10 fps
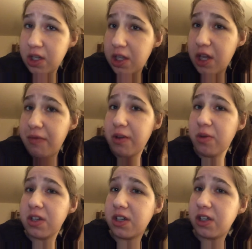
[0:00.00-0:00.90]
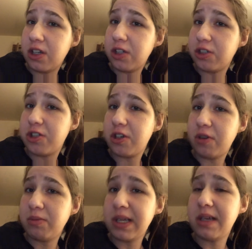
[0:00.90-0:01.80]
If you want to show
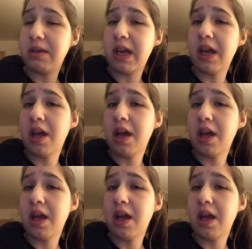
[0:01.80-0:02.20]
me